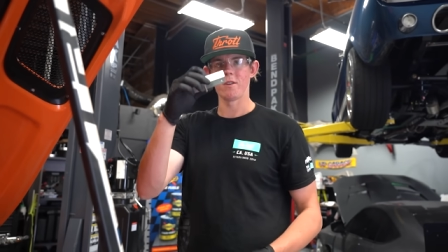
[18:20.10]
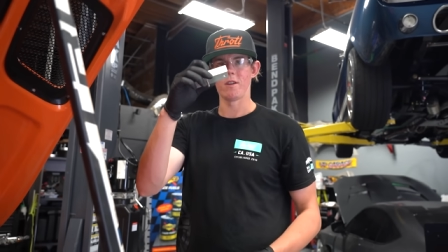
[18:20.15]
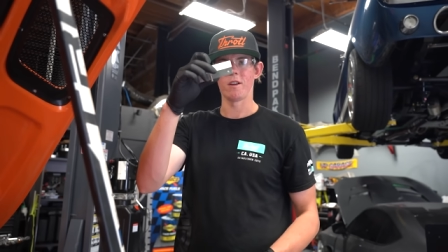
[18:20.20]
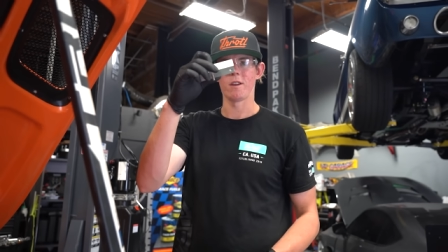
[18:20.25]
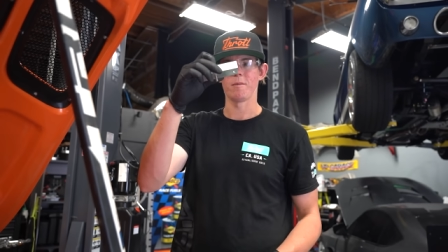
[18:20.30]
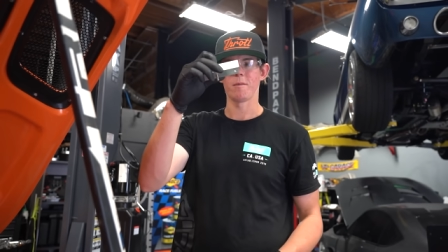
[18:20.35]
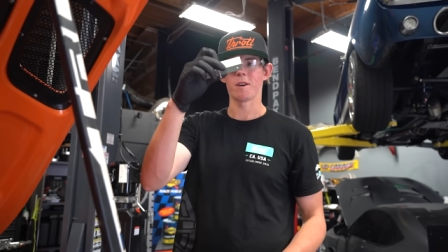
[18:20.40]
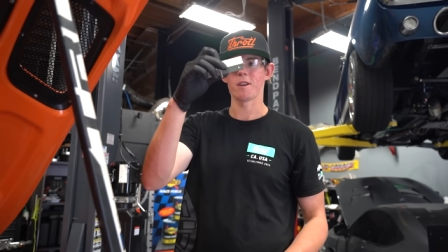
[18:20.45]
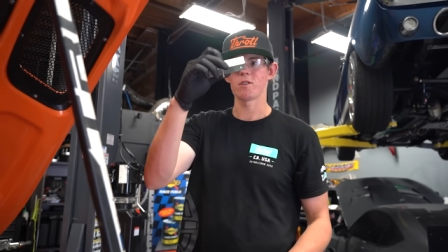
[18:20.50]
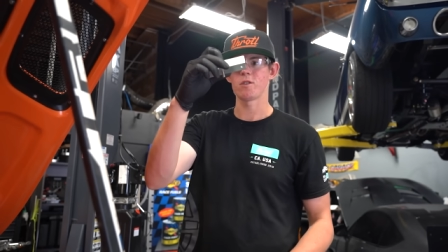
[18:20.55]
do
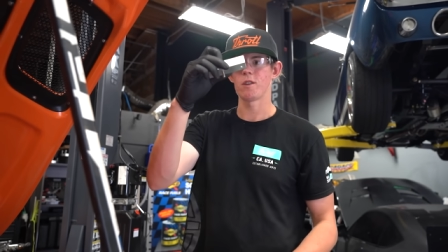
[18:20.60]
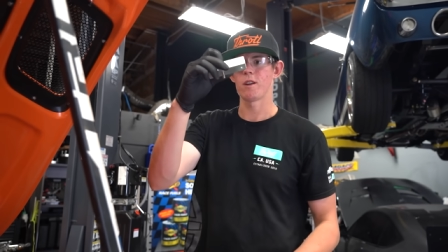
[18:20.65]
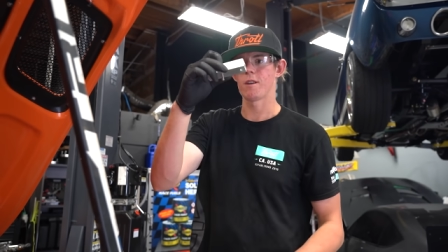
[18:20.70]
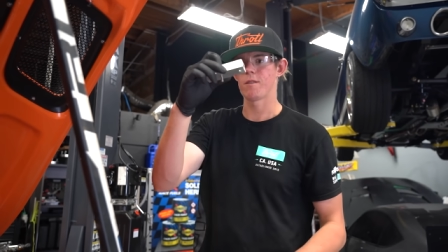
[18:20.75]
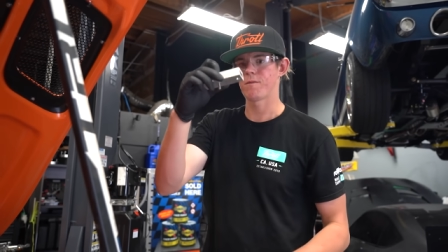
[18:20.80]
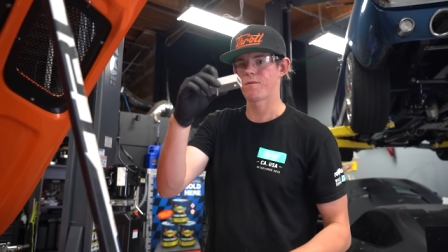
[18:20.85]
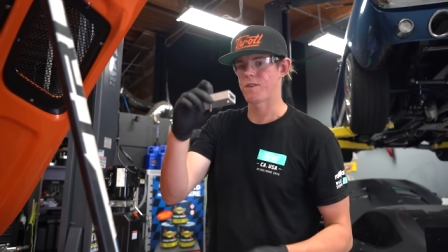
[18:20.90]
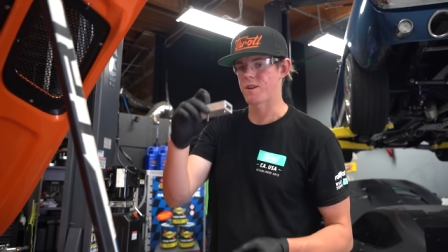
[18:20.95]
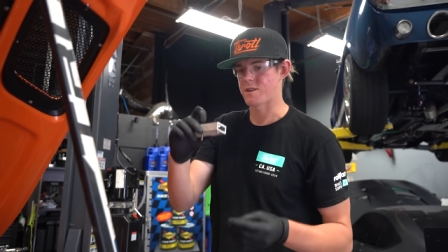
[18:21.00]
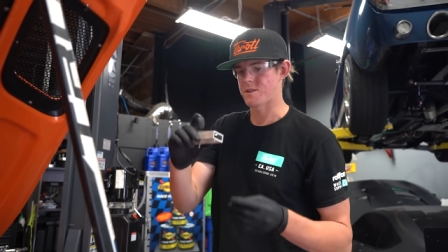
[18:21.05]
that to make sure that
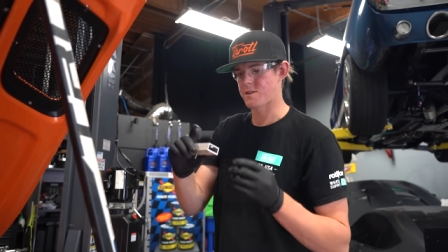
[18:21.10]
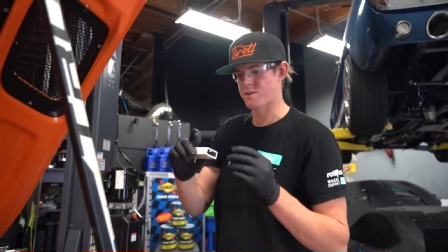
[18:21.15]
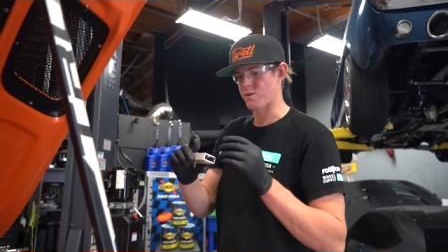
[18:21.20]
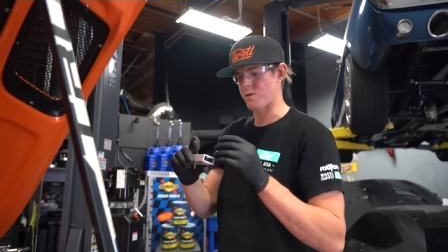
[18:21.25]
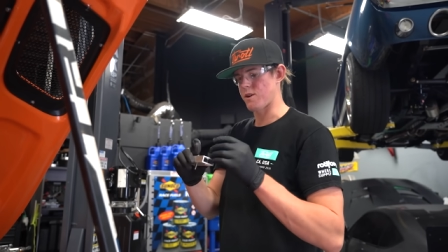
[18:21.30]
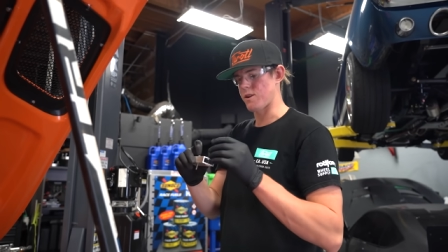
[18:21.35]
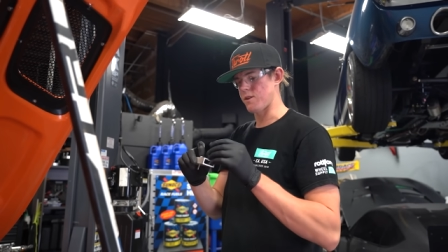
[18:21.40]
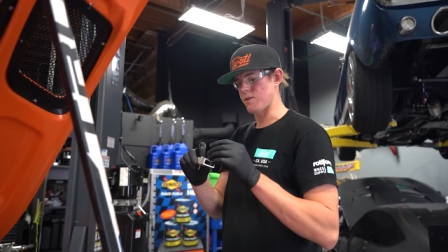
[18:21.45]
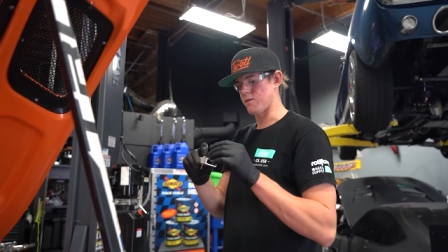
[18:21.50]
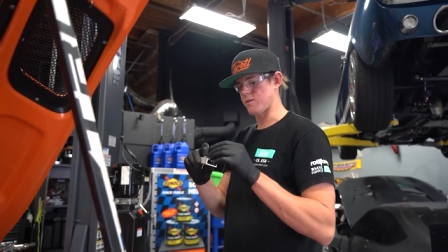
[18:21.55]
it fits
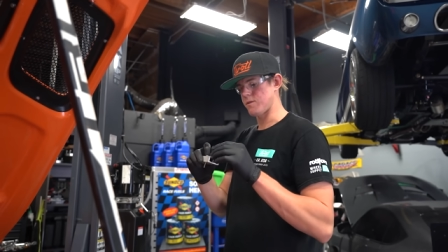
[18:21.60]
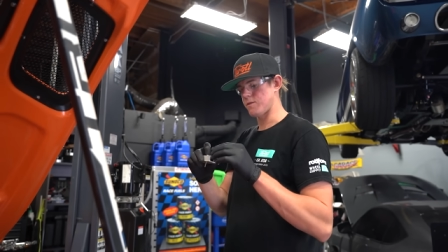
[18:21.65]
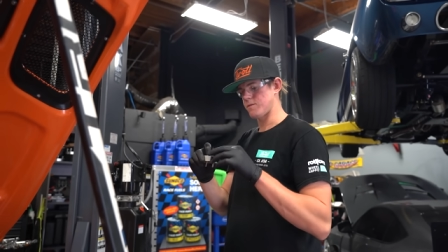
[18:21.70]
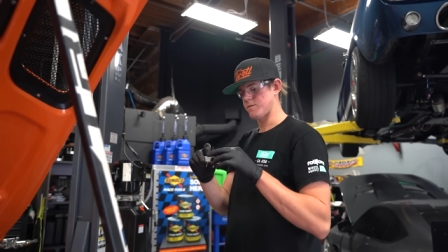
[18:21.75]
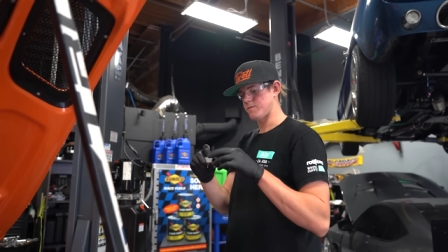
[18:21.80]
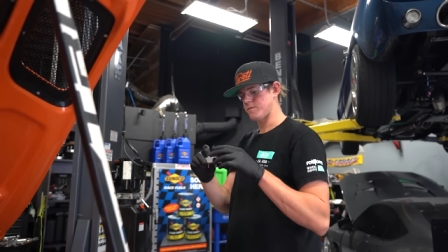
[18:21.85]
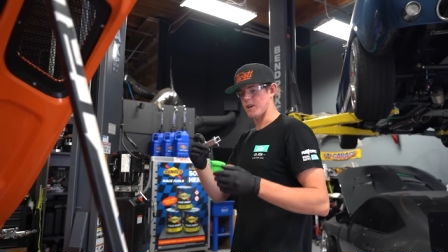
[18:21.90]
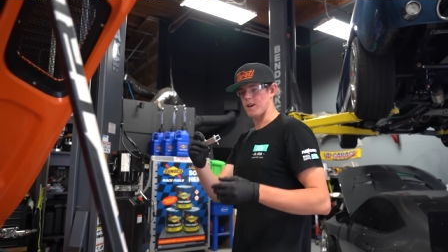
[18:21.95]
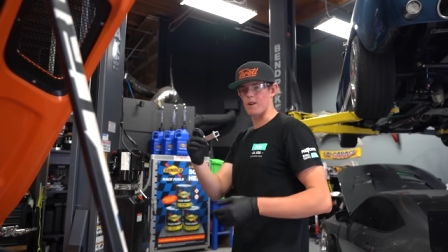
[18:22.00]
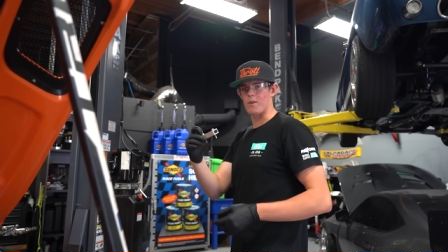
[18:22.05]
so I don't
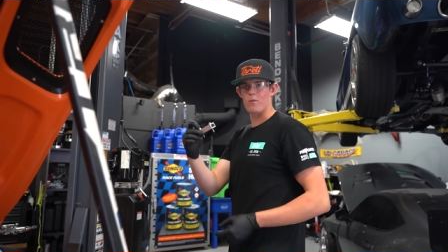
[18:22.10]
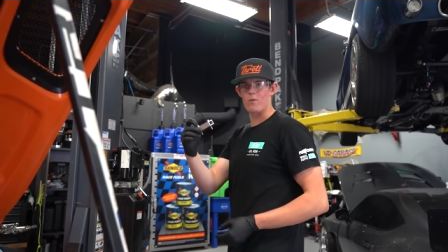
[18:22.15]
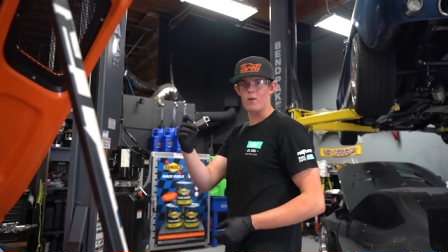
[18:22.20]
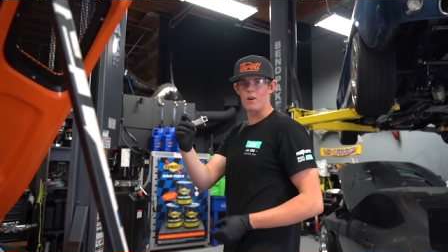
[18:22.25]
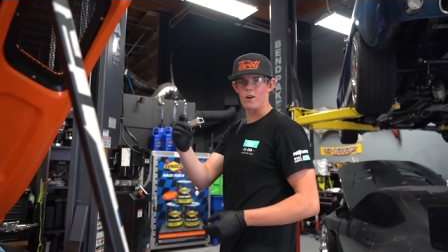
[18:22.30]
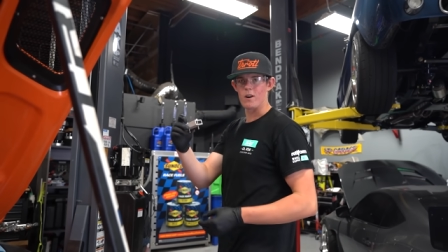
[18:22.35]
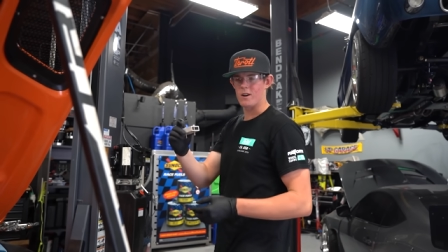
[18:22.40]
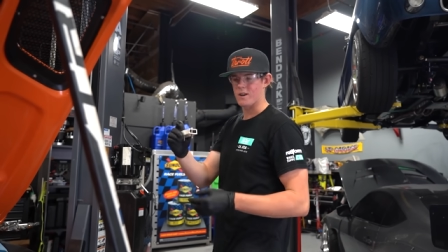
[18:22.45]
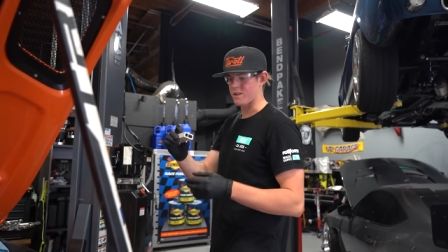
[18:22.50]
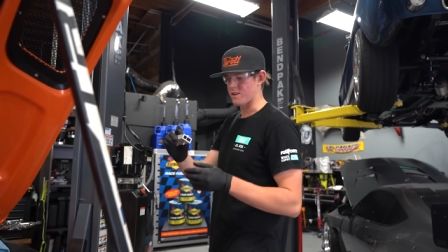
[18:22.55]
get it
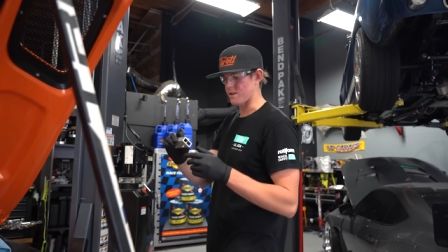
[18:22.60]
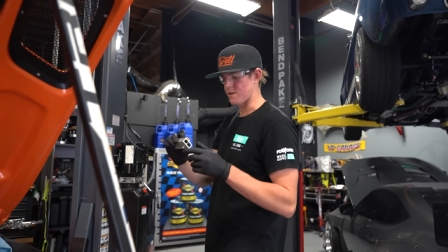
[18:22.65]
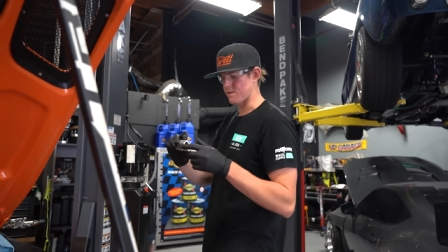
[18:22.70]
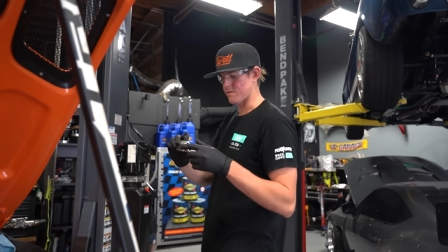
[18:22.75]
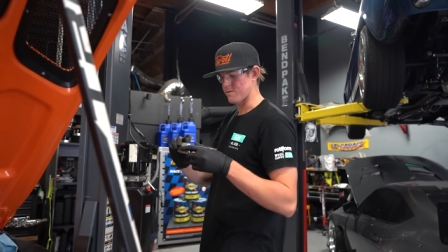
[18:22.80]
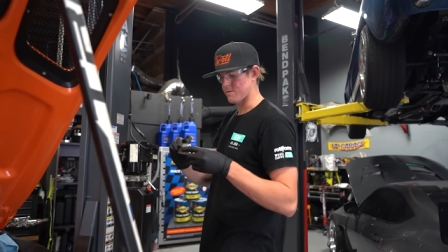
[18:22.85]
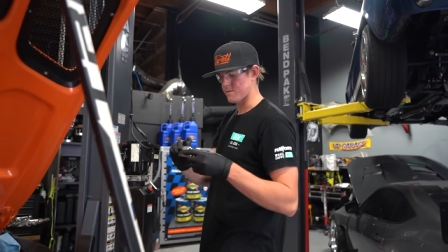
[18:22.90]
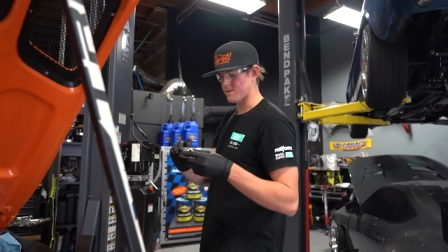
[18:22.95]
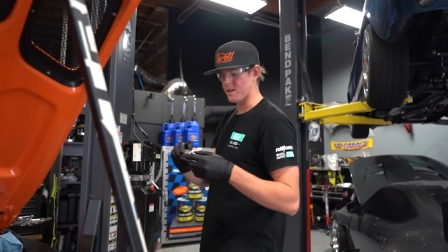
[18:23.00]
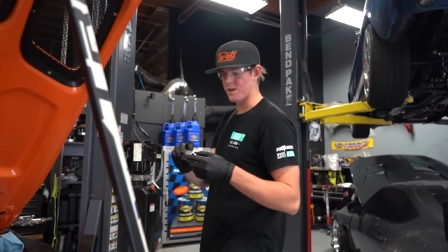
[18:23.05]
wrong and
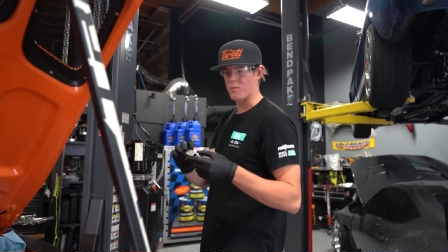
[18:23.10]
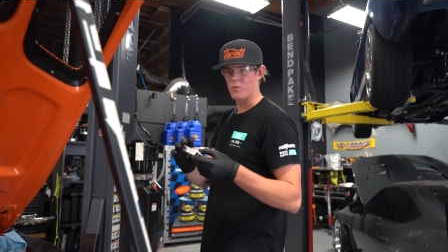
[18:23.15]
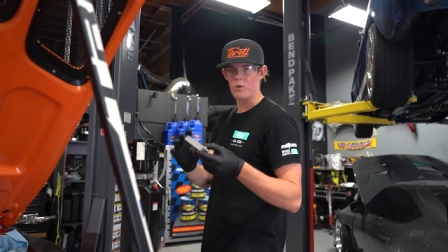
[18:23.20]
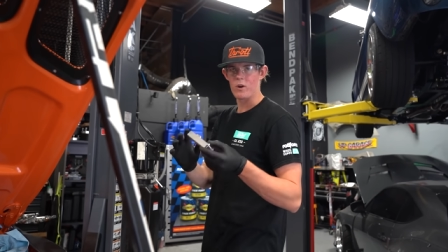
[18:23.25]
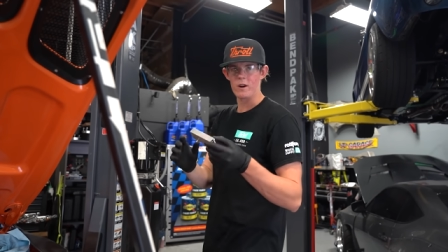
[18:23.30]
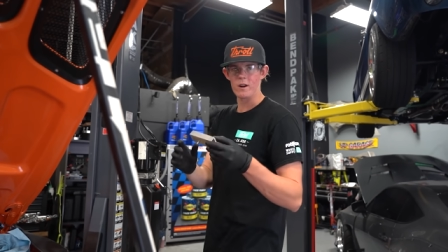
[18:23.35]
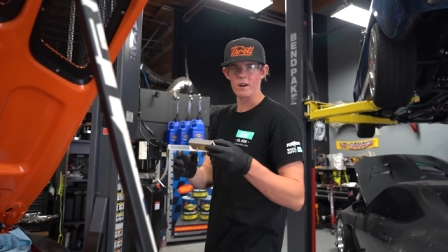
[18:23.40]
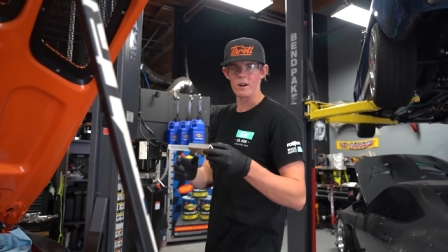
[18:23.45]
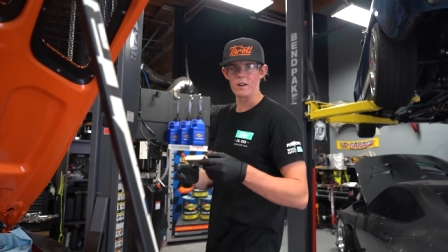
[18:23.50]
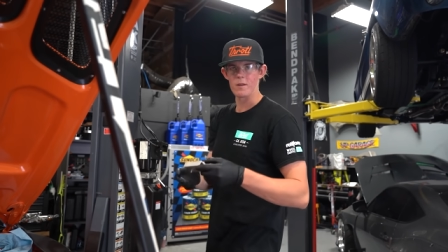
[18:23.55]
then keep
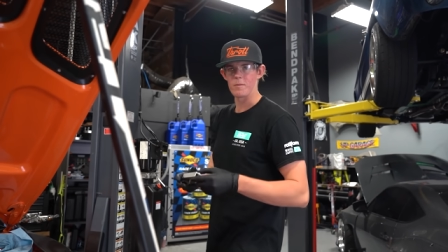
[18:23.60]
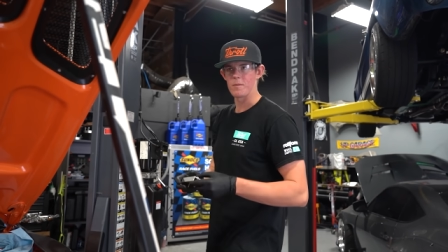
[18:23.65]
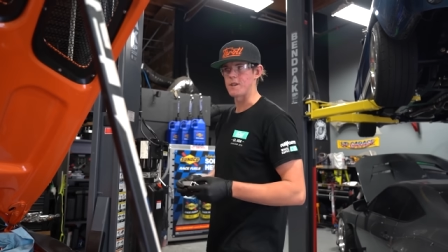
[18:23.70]
working on the